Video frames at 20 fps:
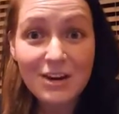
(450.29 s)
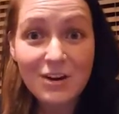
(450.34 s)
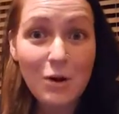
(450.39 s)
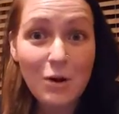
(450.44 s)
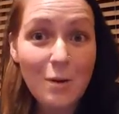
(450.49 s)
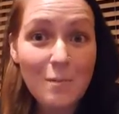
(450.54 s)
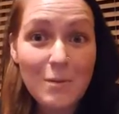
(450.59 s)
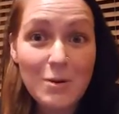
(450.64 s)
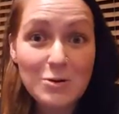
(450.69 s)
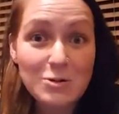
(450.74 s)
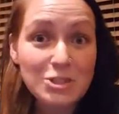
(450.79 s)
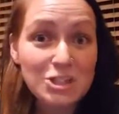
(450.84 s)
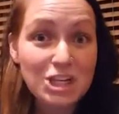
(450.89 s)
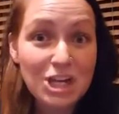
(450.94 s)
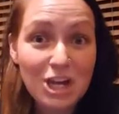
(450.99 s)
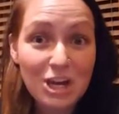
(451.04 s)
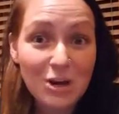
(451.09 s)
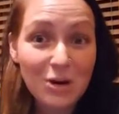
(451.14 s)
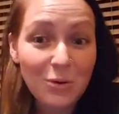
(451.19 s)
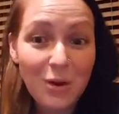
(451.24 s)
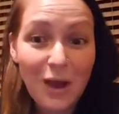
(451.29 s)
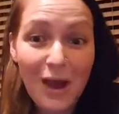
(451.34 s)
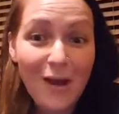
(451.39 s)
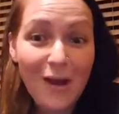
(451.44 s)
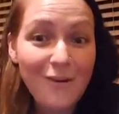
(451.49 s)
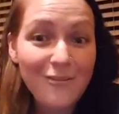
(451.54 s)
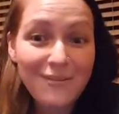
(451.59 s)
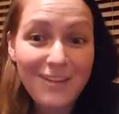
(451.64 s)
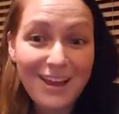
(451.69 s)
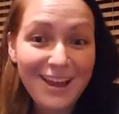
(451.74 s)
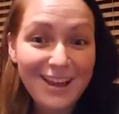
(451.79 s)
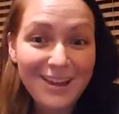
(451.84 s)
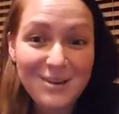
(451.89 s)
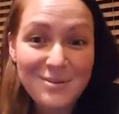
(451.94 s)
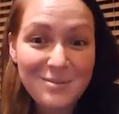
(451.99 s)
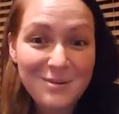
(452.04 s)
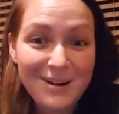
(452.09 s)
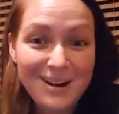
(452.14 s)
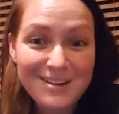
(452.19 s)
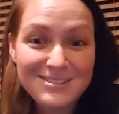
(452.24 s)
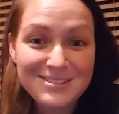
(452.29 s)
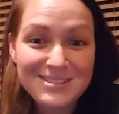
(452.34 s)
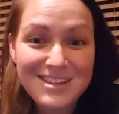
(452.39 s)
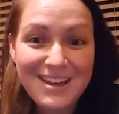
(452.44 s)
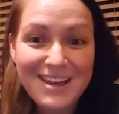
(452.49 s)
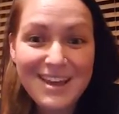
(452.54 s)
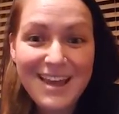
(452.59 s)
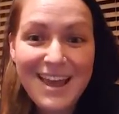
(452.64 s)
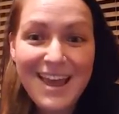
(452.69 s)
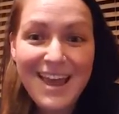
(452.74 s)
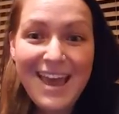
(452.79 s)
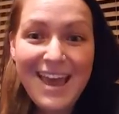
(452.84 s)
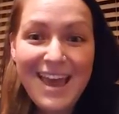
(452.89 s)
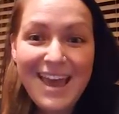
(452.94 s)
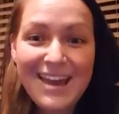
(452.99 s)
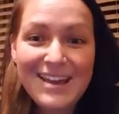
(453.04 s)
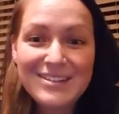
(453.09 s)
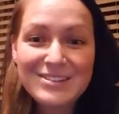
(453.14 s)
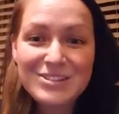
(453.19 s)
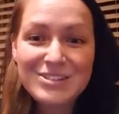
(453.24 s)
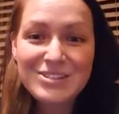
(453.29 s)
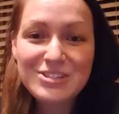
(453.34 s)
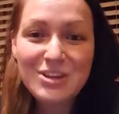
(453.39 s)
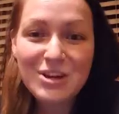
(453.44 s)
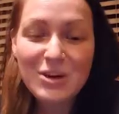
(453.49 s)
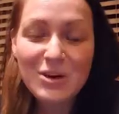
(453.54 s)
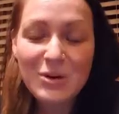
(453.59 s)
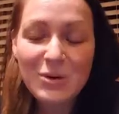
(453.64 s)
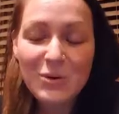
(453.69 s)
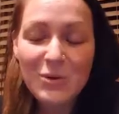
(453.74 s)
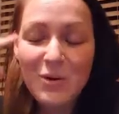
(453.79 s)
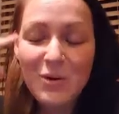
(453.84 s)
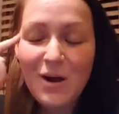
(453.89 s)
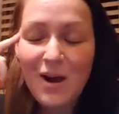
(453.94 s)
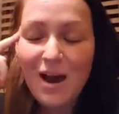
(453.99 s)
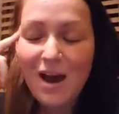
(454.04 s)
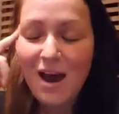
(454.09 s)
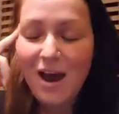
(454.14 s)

or however the heck you pronounce it. And so